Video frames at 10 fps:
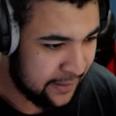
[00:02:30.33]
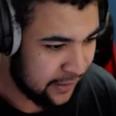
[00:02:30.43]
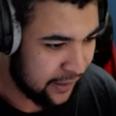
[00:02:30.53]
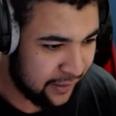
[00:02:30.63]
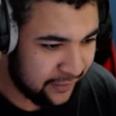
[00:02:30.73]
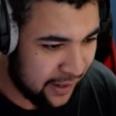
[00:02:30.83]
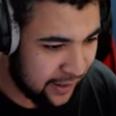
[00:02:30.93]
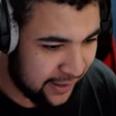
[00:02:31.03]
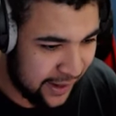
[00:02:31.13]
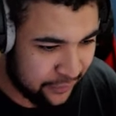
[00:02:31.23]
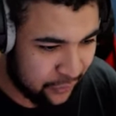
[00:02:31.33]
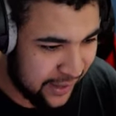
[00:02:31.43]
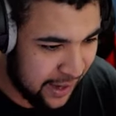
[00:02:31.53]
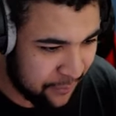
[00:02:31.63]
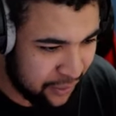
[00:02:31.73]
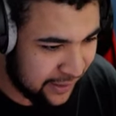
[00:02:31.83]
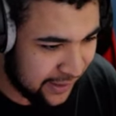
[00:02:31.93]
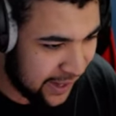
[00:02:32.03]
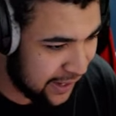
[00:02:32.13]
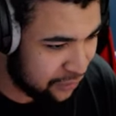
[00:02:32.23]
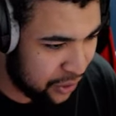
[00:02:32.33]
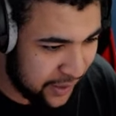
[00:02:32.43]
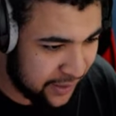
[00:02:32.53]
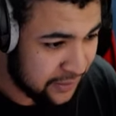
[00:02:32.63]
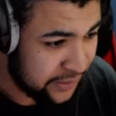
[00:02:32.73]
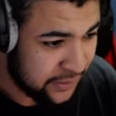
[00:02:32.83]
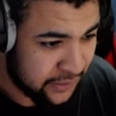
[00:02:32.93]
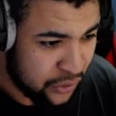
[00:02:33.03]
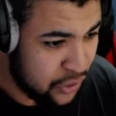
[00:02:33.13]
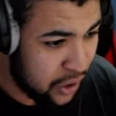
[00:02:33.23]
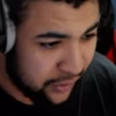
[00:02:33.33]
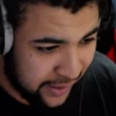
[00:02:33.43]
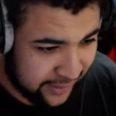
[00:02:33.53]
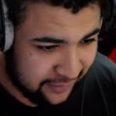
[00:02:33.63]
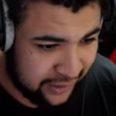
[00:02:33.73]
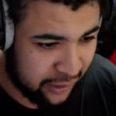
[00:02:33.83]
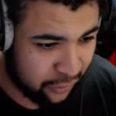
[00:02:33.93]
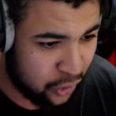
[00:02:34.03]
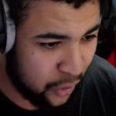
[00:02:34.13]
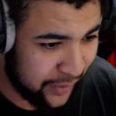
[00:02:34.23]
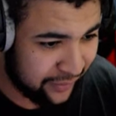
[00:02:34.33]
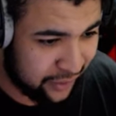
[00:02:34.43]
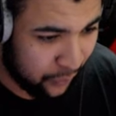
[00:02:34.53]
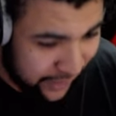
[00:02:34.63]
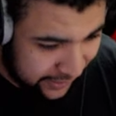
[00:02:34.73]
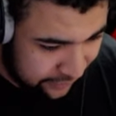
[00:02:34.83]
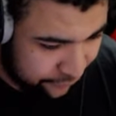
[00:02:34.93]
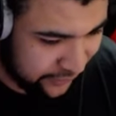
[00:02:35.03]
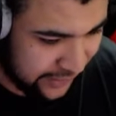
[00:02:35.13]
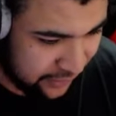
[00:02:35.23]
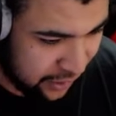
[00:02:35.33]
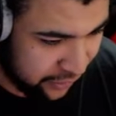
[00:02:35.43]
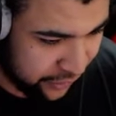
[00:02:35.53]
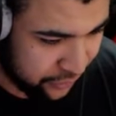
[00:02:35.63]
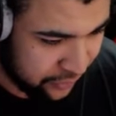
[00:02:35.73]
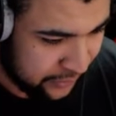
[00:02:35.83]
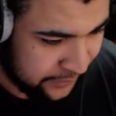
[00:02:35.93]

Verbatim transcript: Is there like an actual game mode dedicated to it? Not that I can see. You got two ways to win for Jade Cargill.